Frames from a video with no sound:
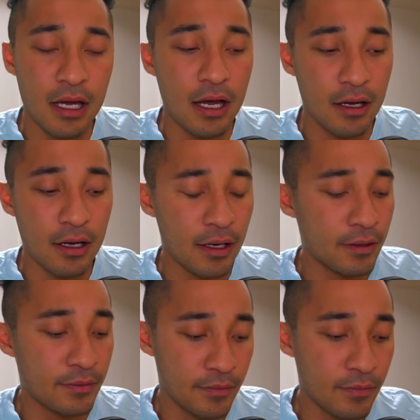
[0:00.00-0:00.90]
I
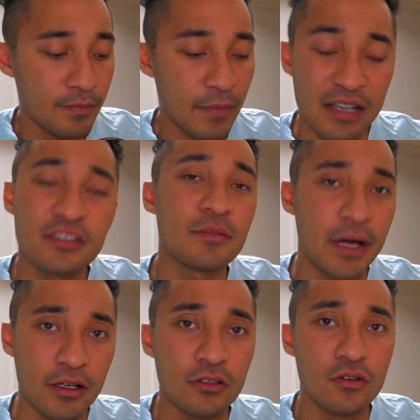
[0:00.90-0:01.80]
send
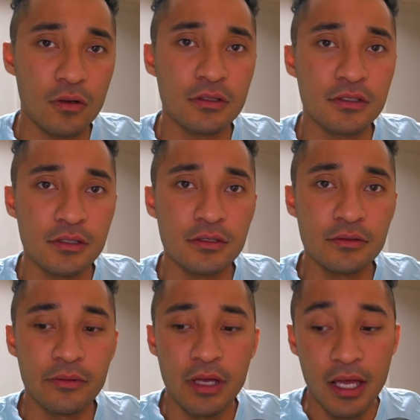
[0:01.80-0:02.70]
my condolences.
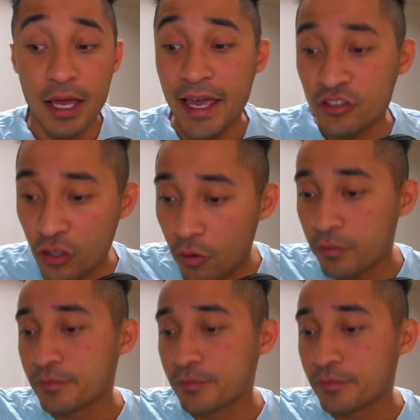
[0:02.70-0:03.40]
And so